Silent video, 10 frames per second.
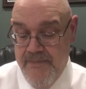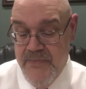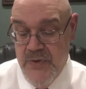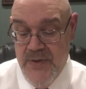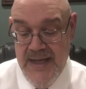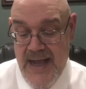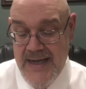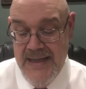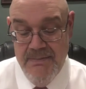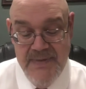you
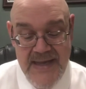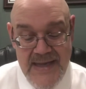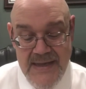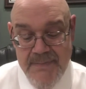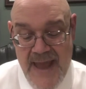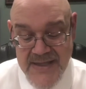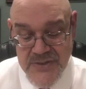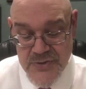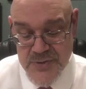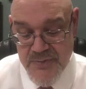cannot impede
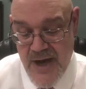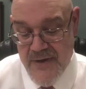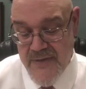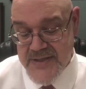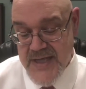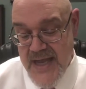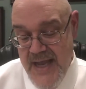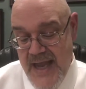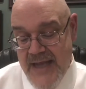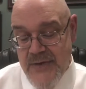passengers' progress,
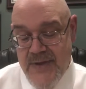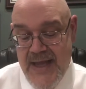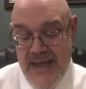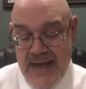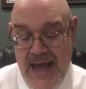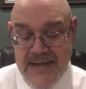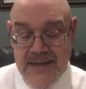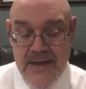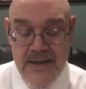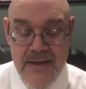and you cannot,
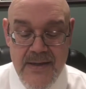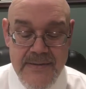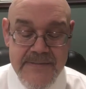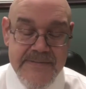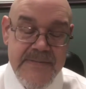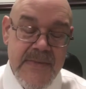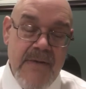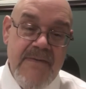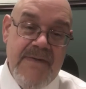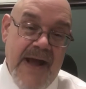
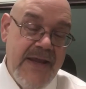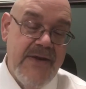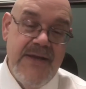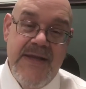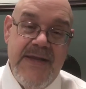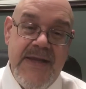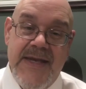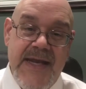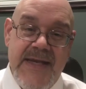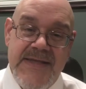
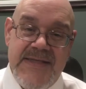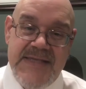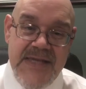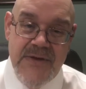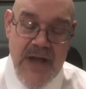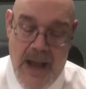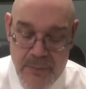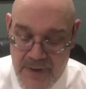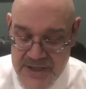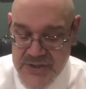in
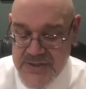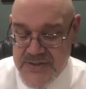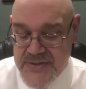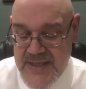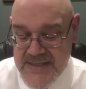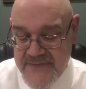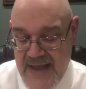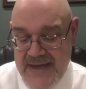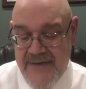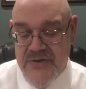operations or things of
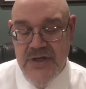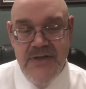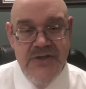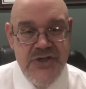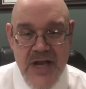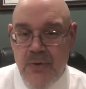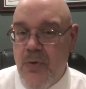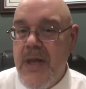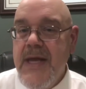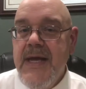that nature, general